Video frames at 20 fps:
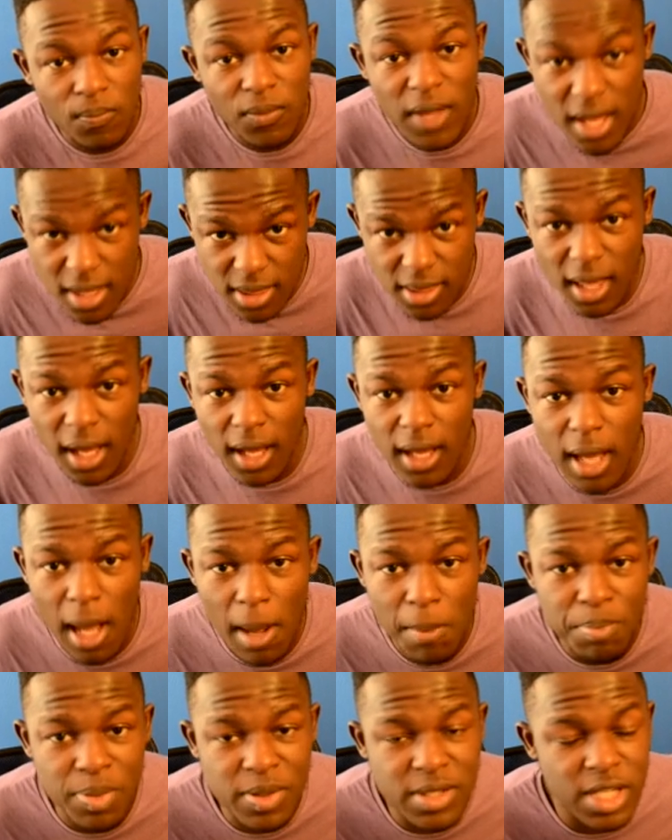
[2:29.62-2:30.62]
In that
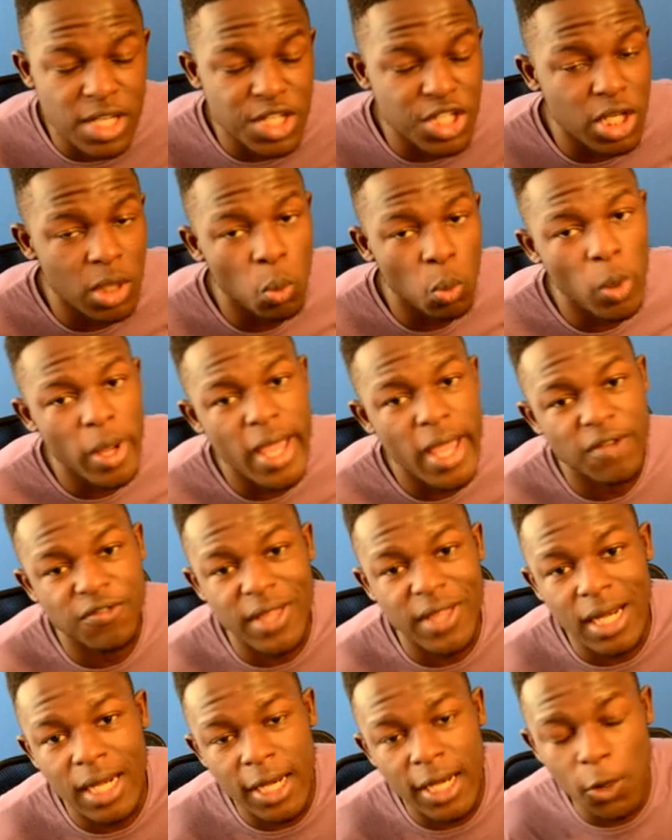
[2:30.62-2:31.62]
camp position, we have
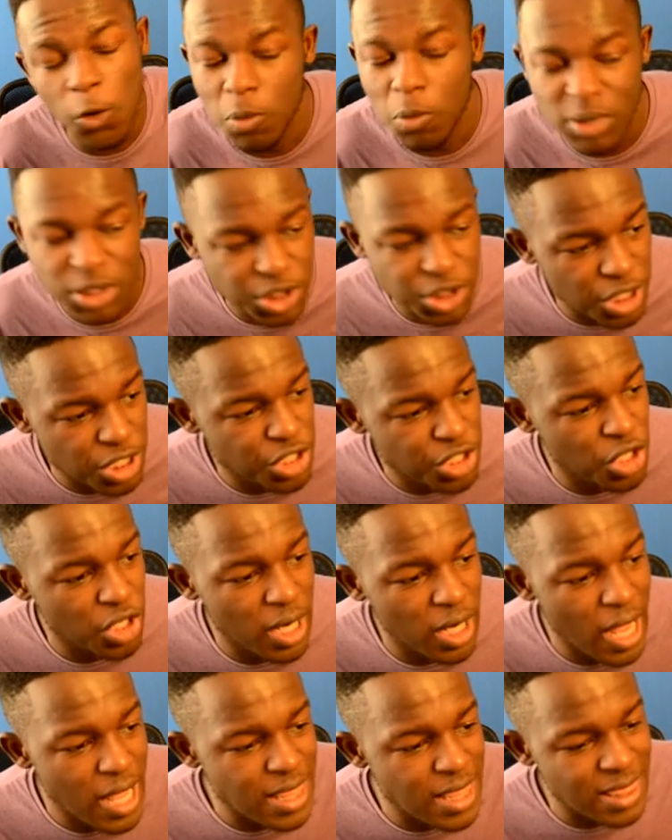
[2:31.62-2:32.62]
the little magician,
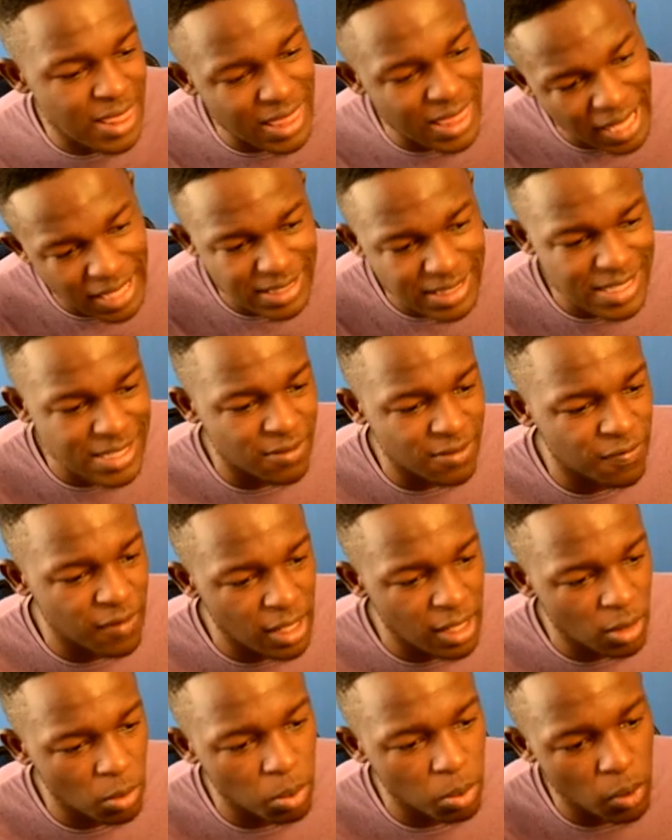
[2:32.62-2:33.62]
and that is
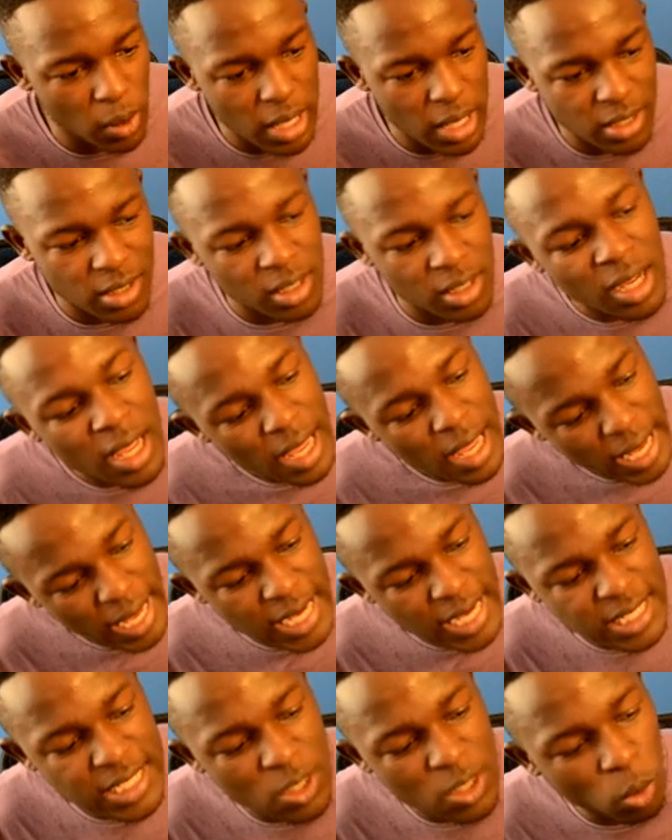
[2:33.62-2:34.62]
Valbuena.
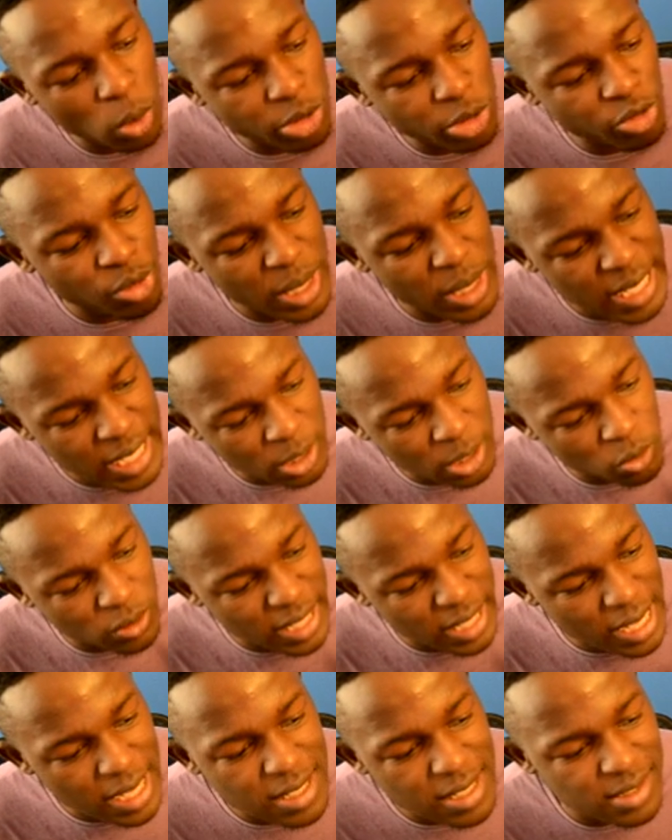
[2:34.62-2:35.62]
81 rated with
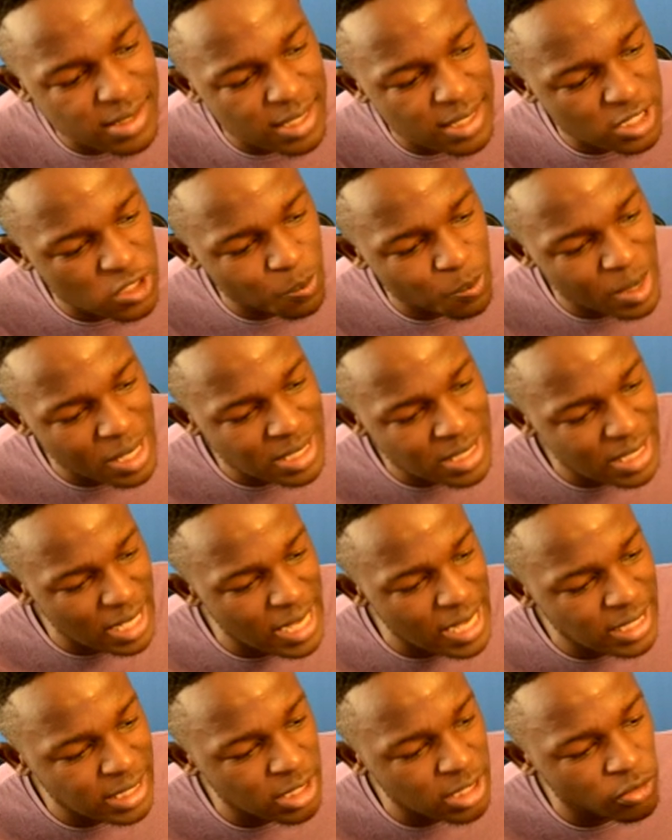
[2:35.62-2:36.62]
86 pace,
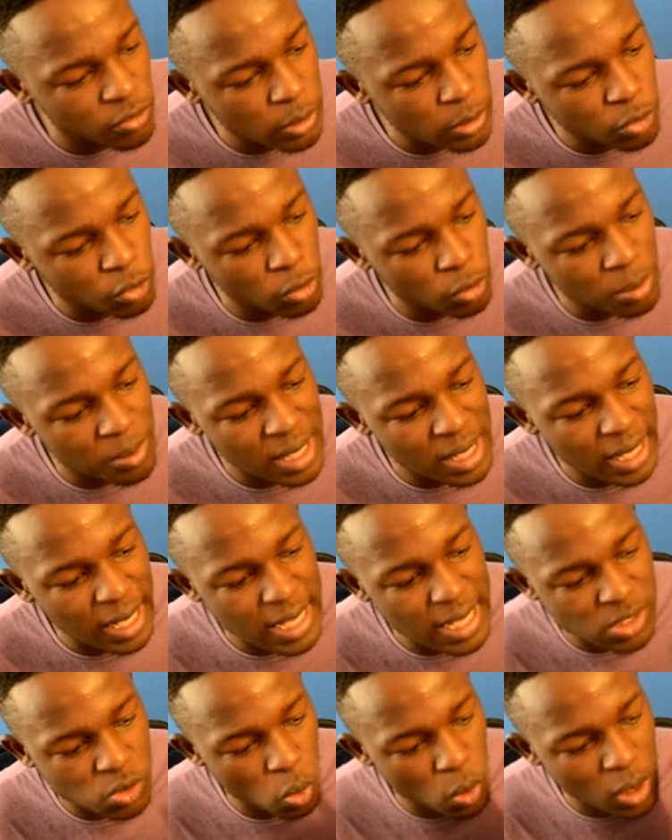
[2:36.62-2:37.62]
83 dribbling,
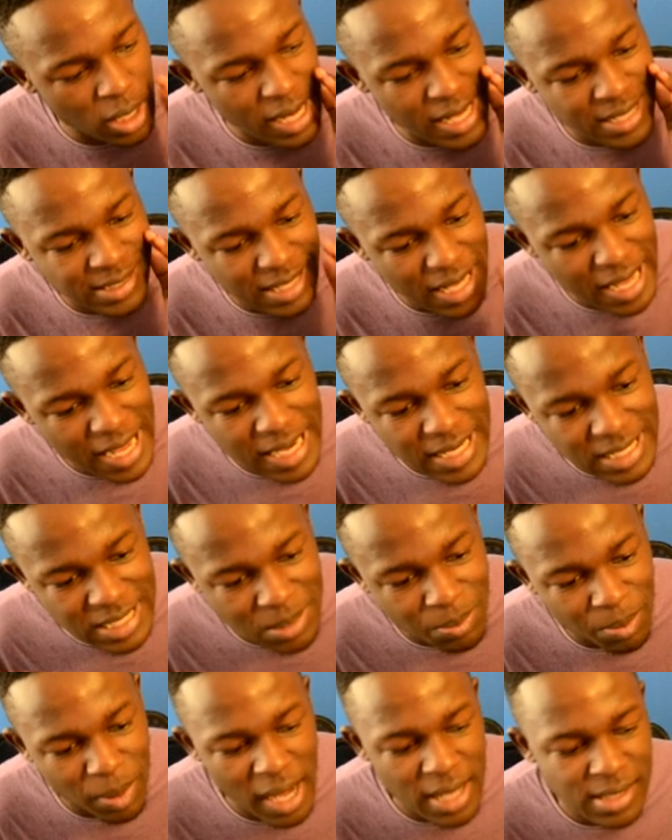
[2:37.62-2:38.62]
as well as 80
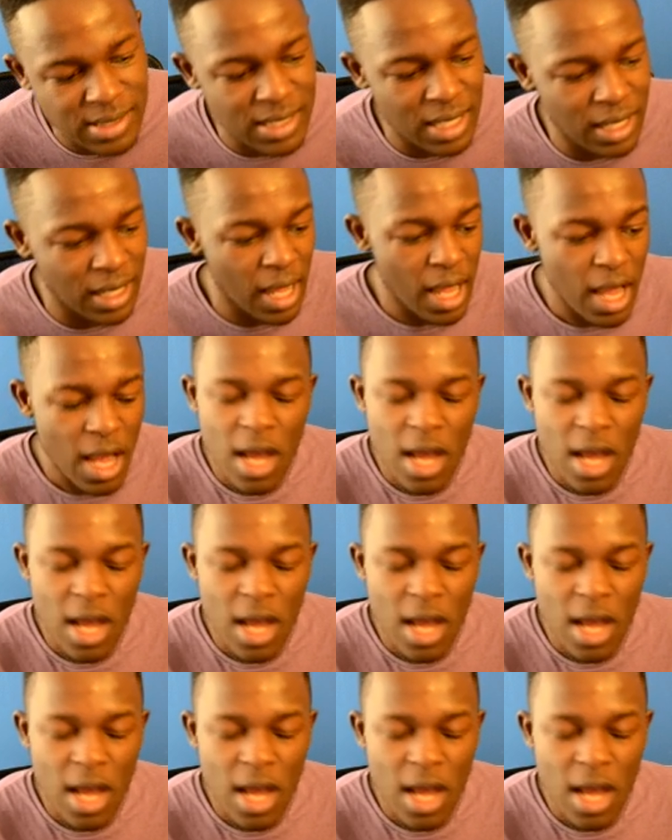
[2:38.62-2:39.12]
passing.